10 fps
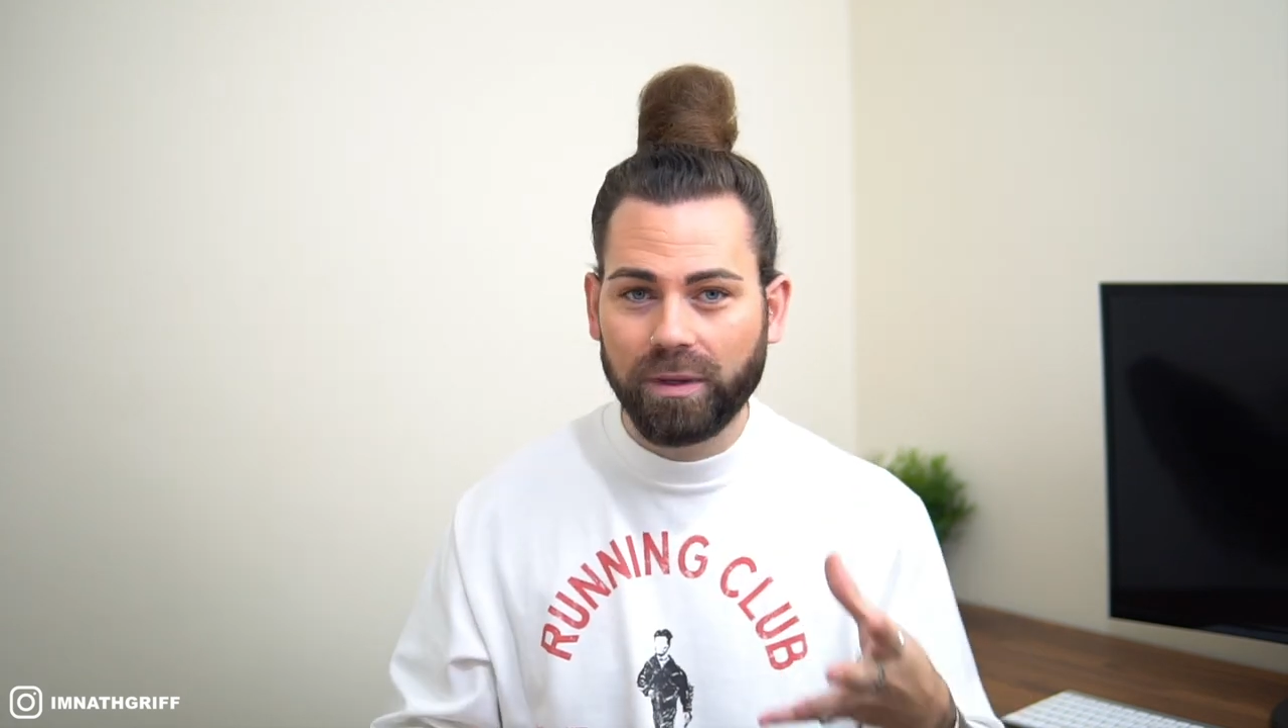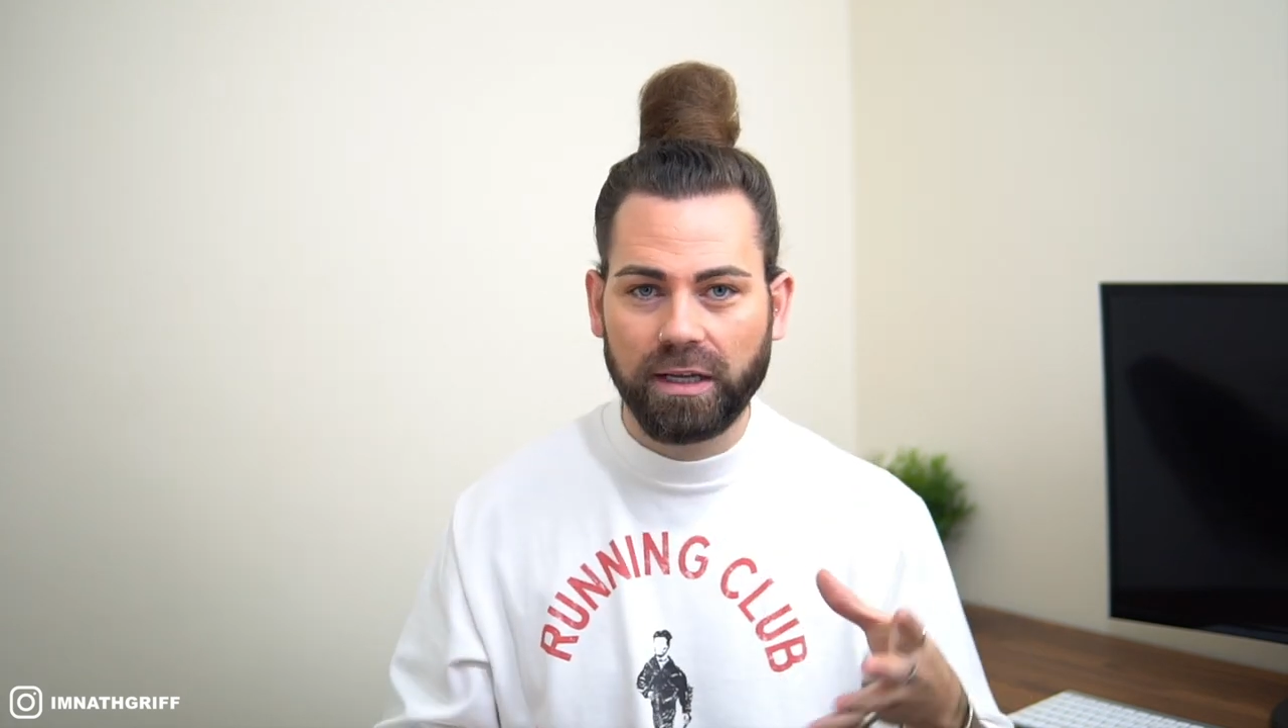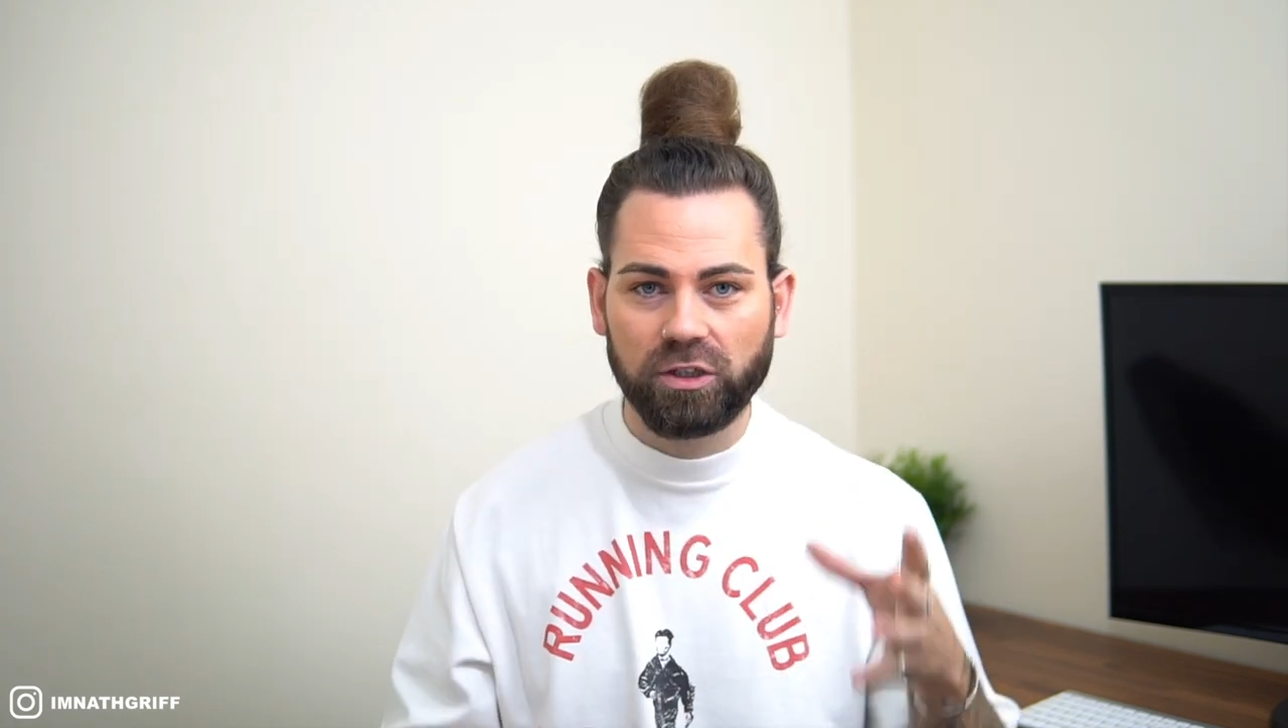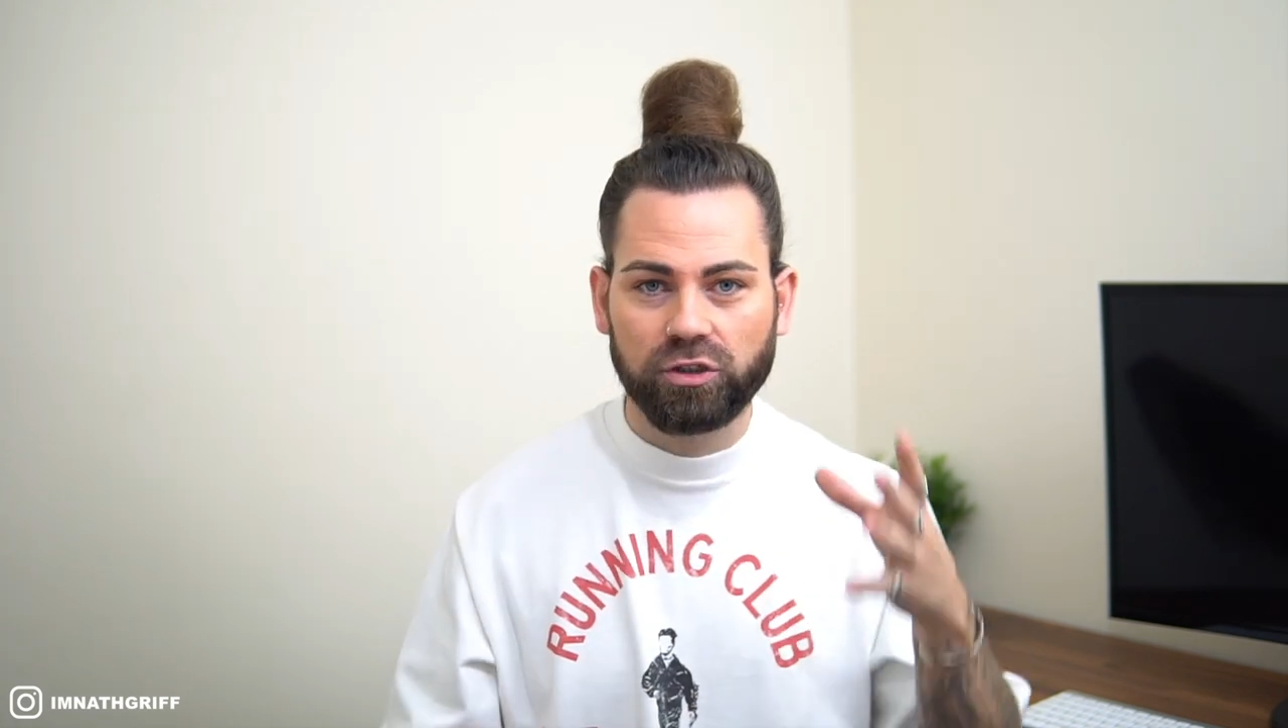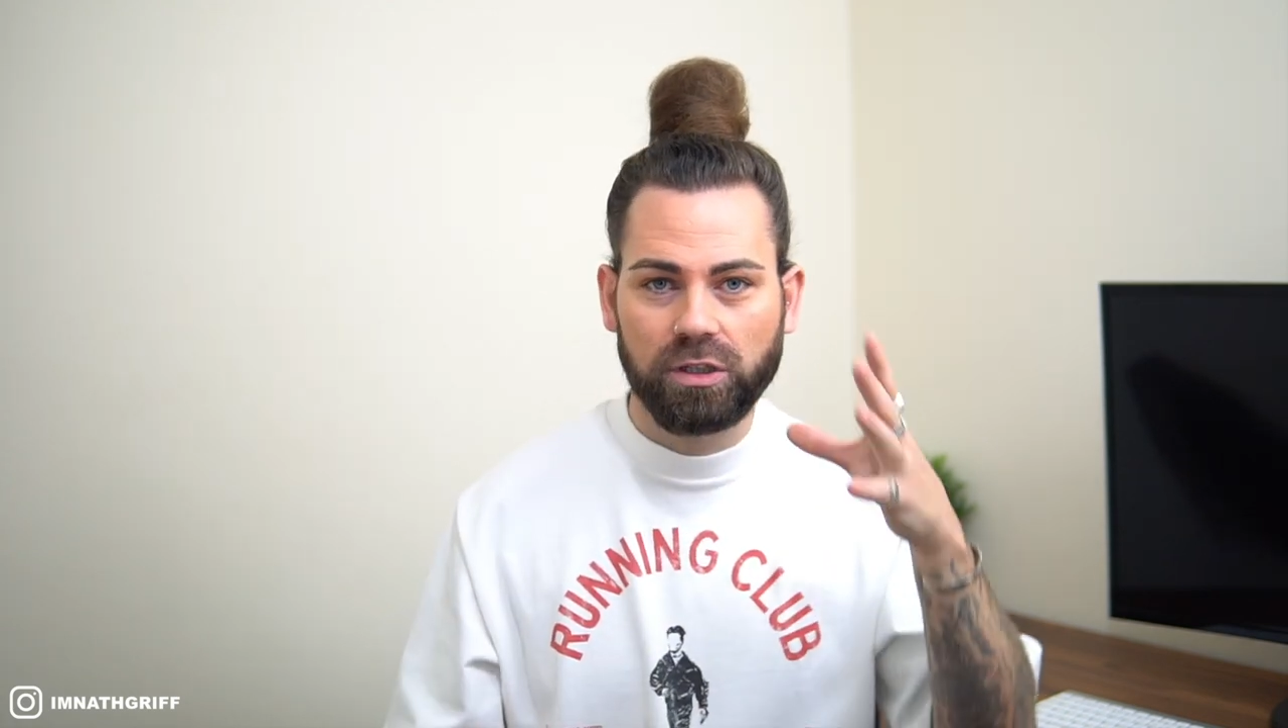
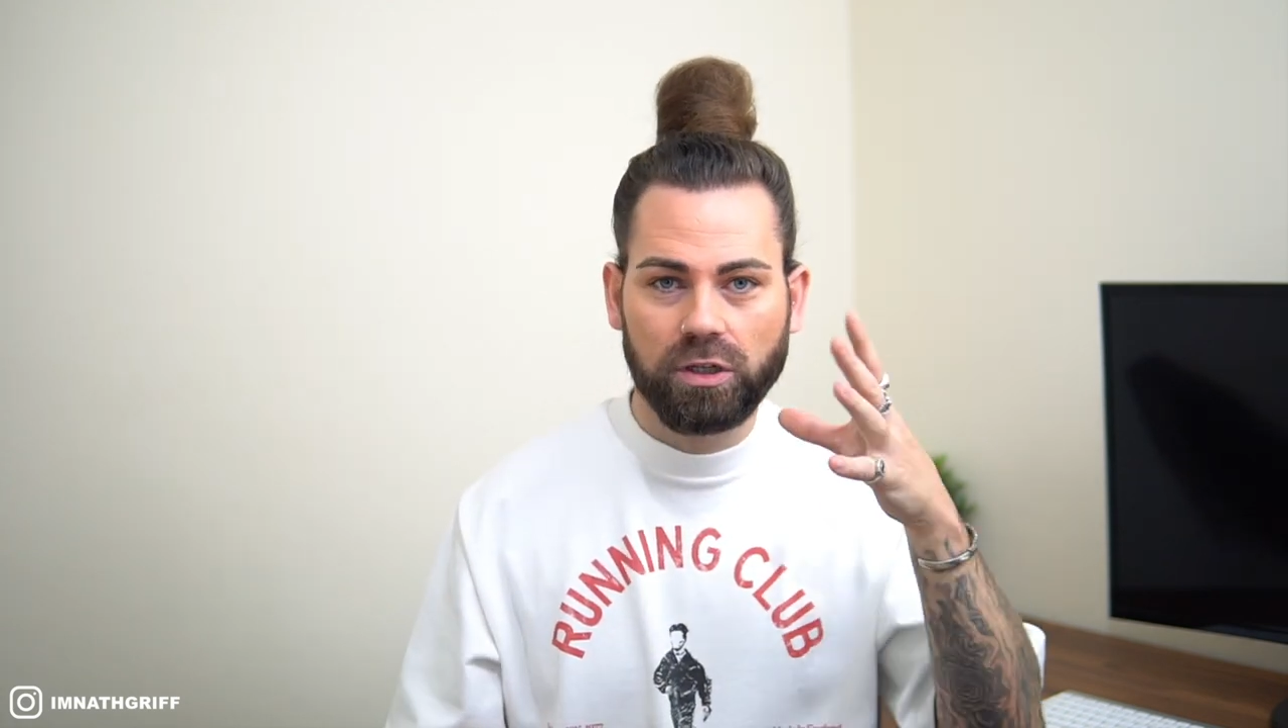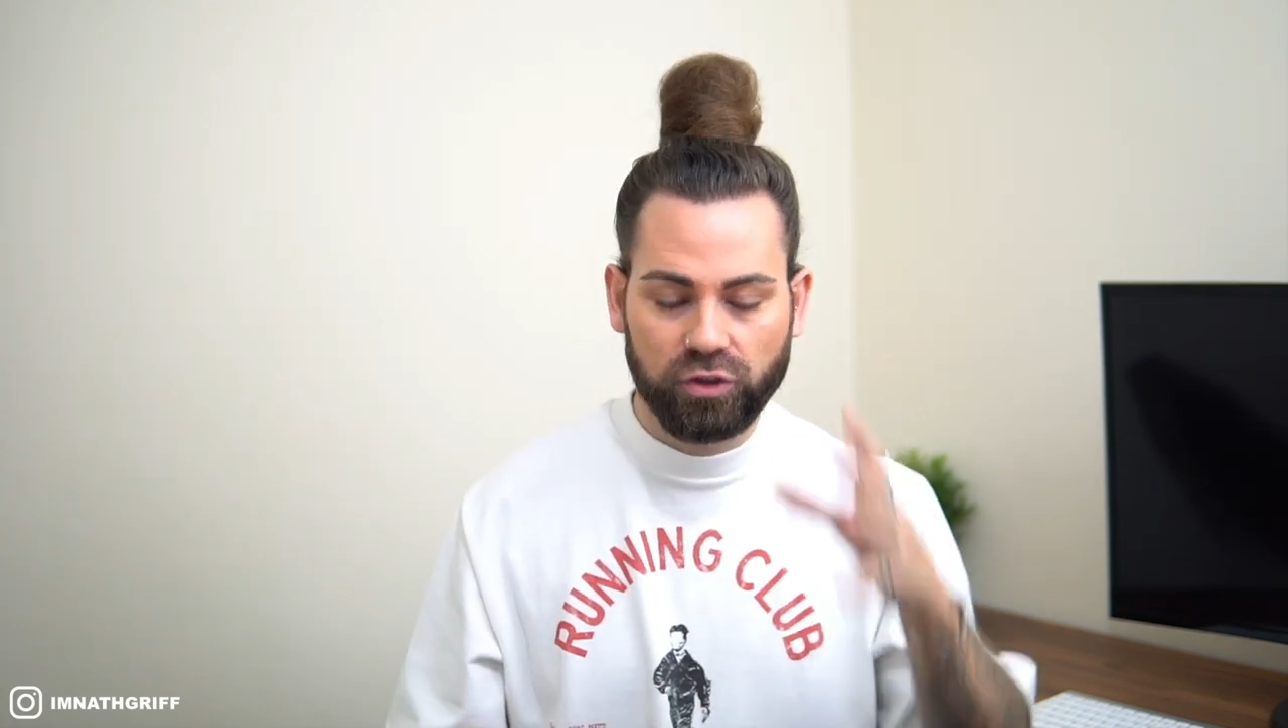addition